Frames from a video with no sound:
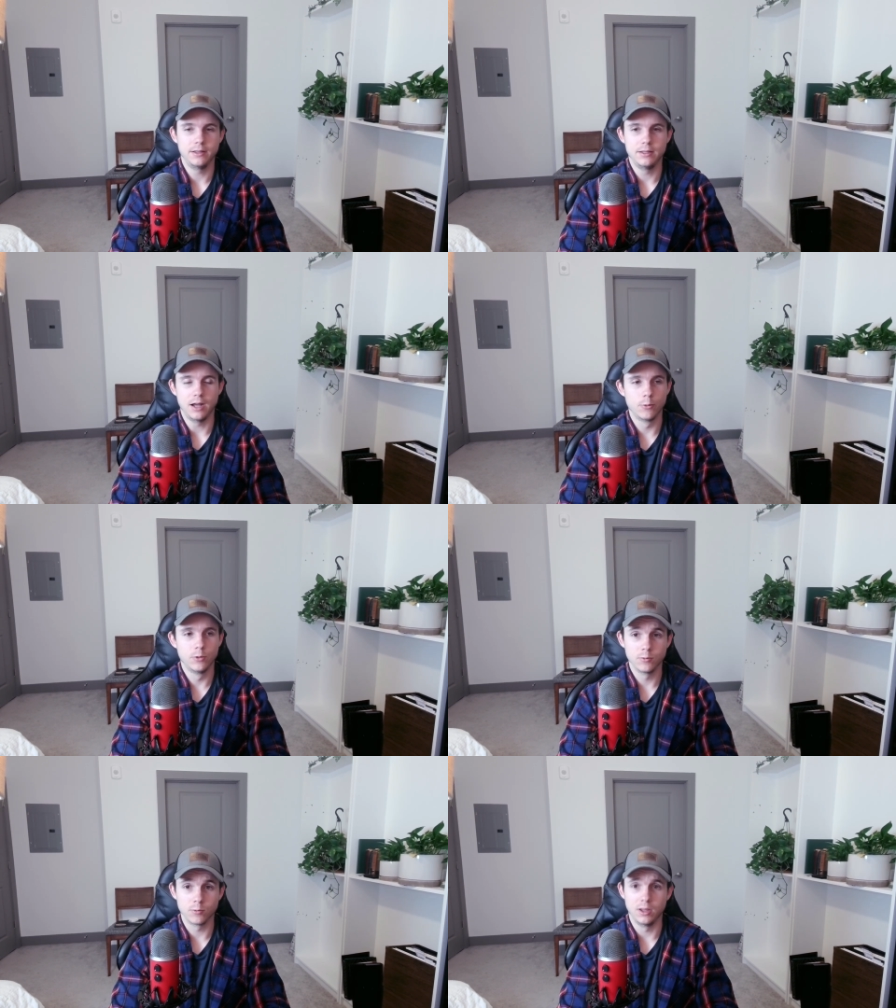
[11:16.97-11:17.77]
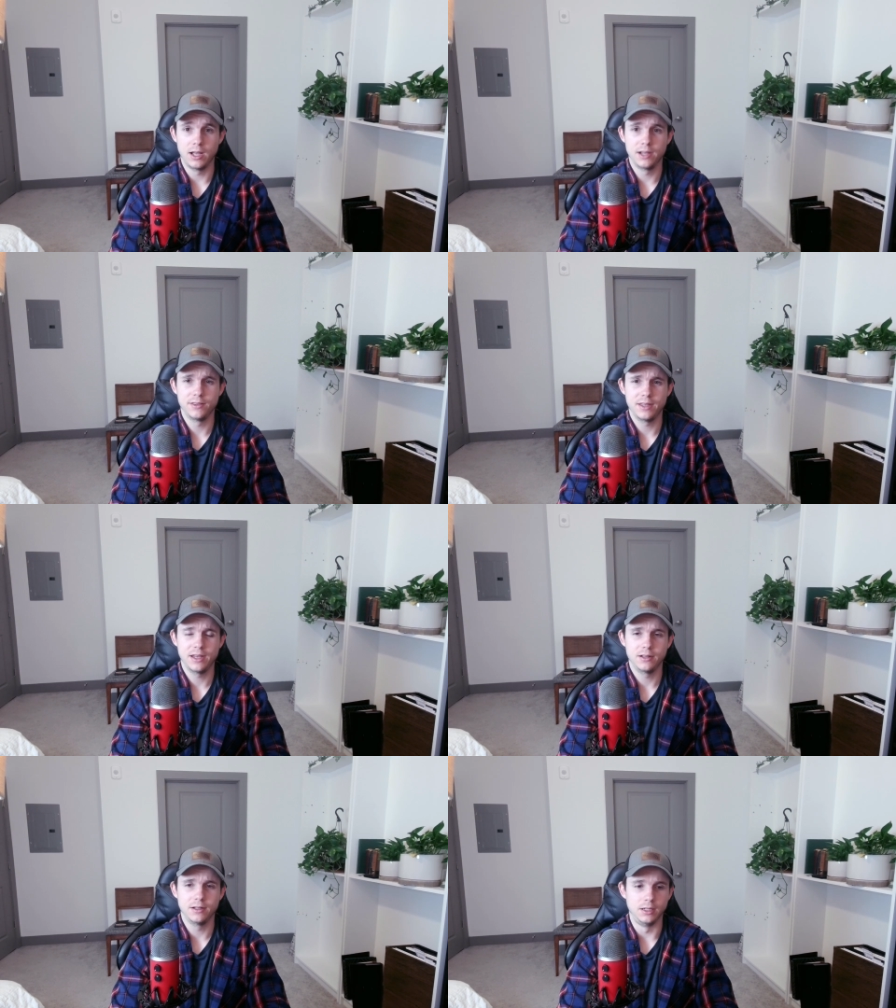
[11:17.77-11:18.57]
I wouldn't rely on
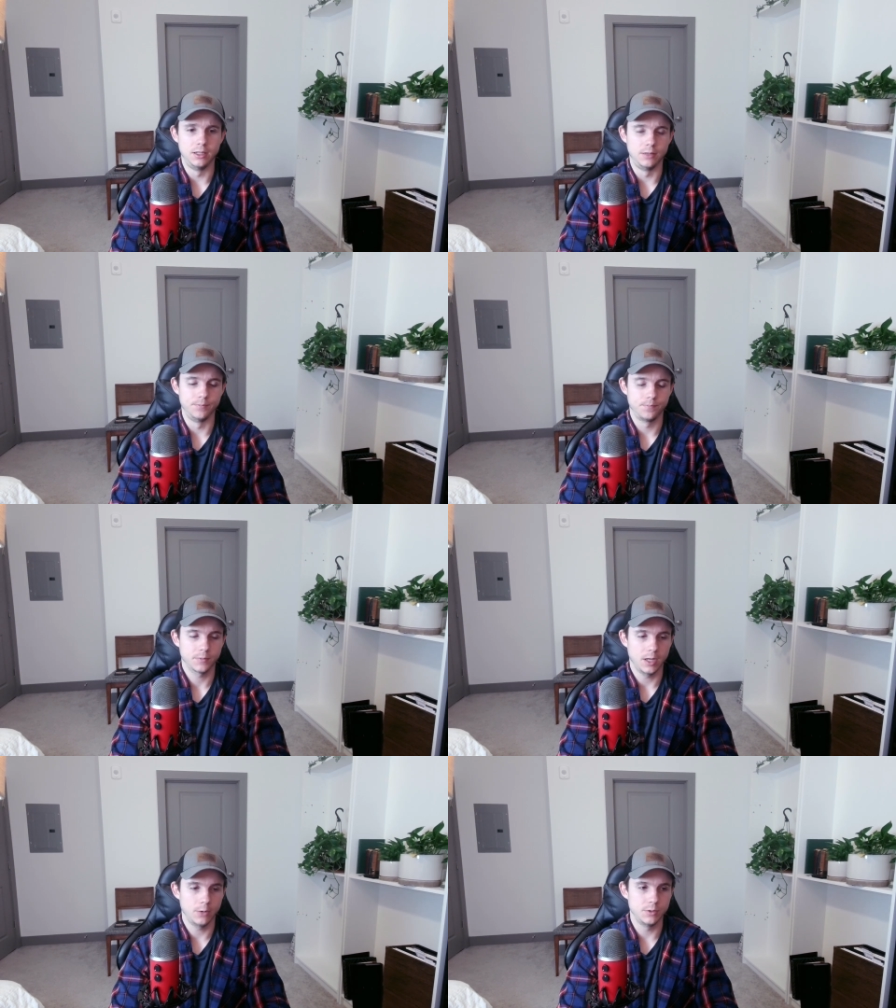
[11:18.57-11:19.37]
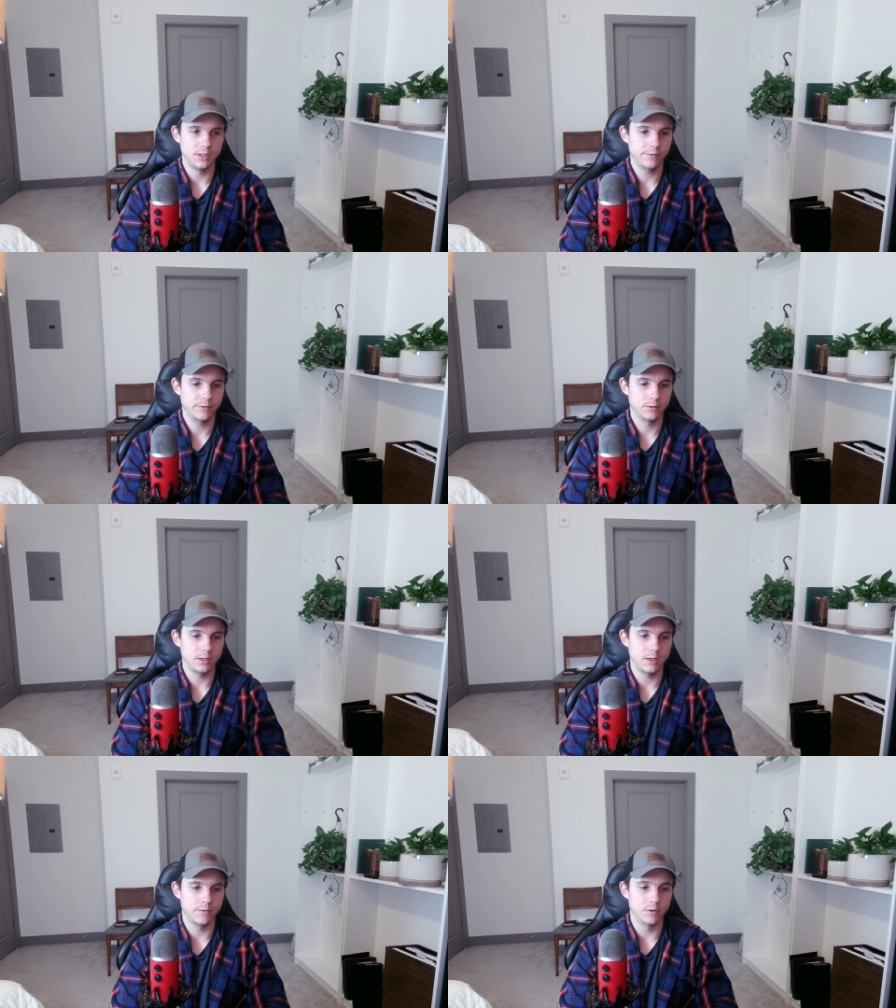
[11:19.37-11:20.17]
that. I would
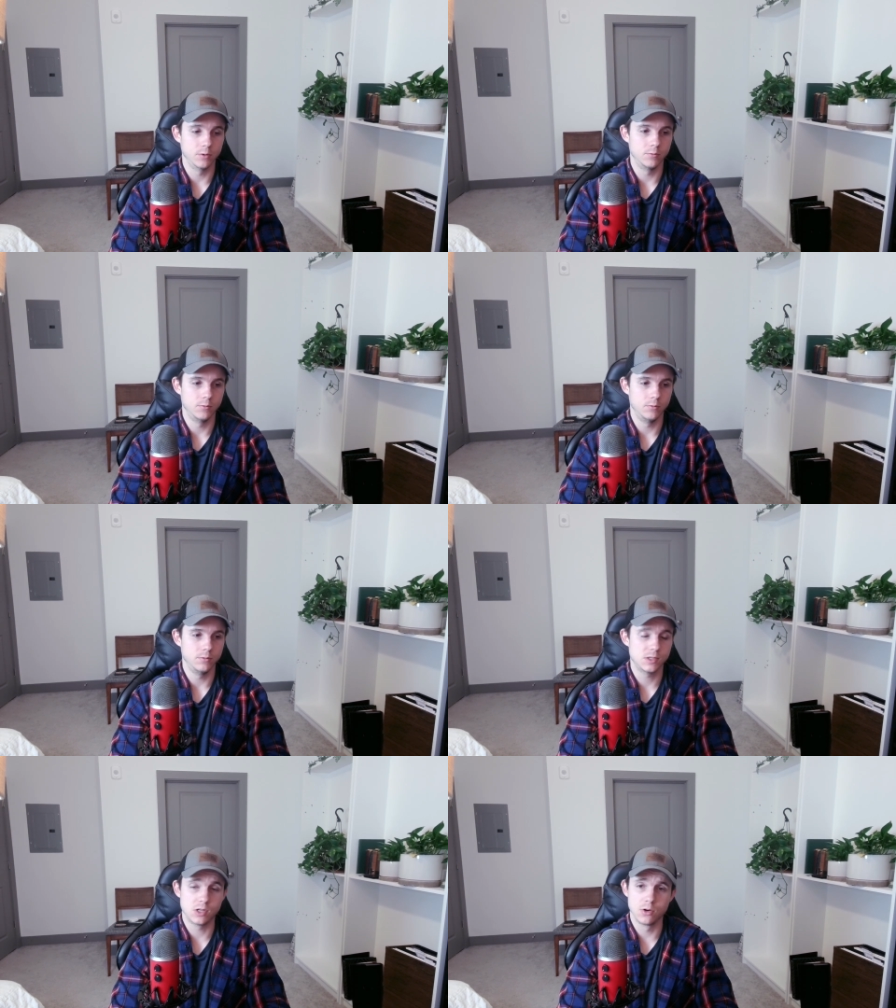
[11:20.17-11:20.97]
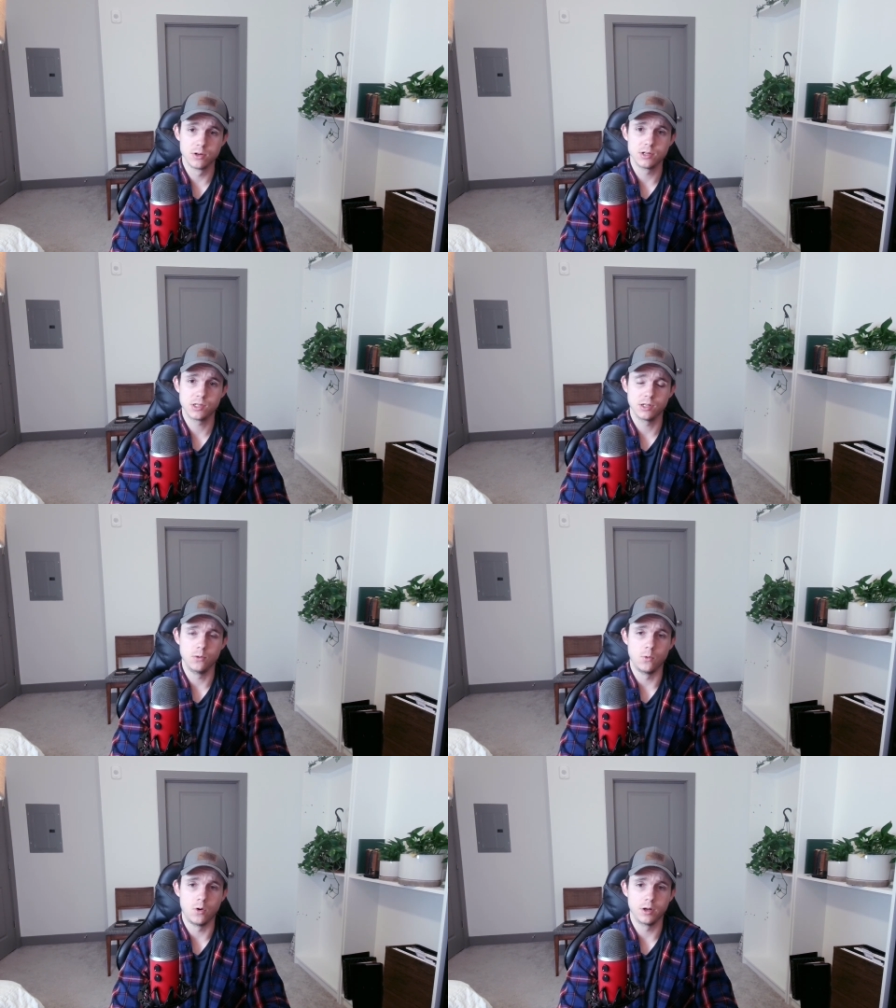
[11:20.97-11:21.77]
definitely, if you're seriously
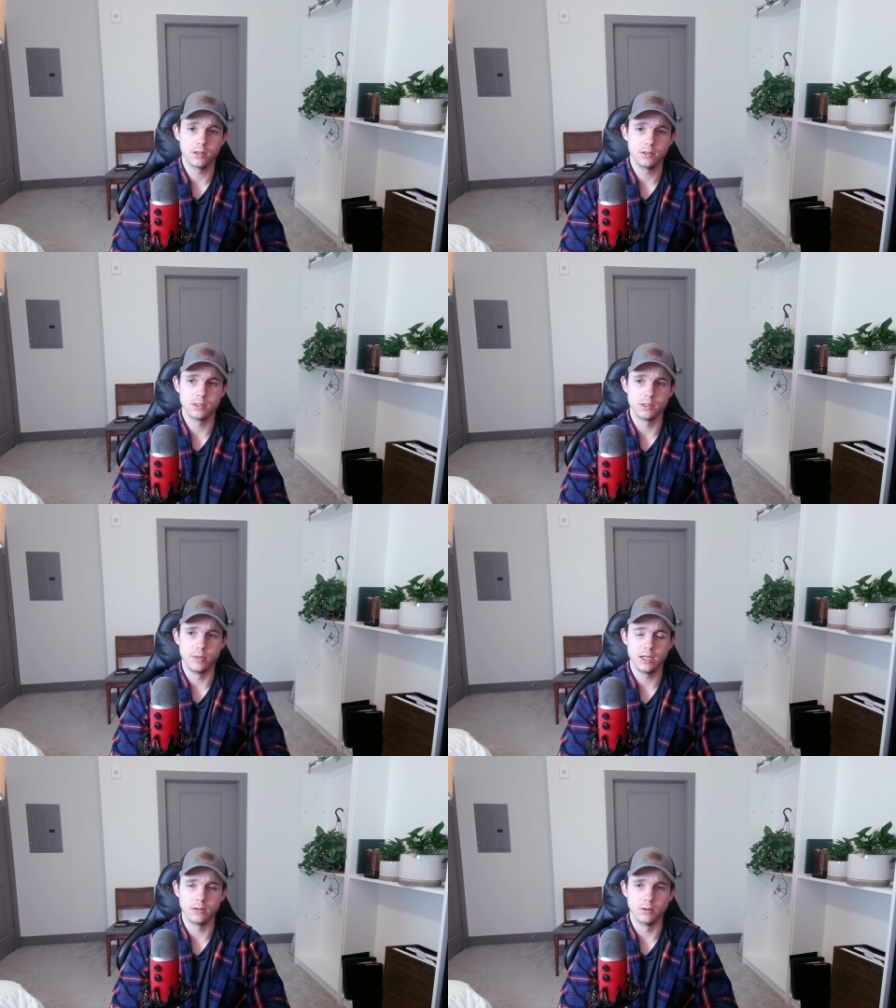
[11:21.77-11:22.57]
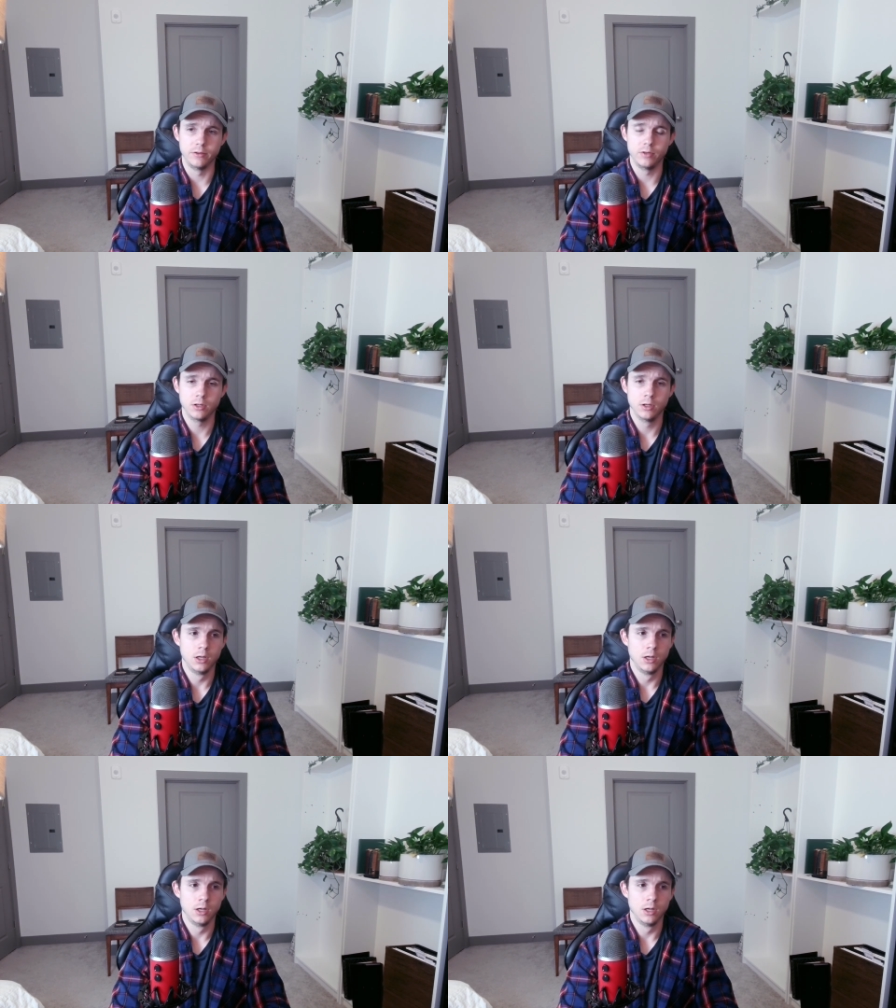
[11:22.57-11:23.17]
wanting to make a living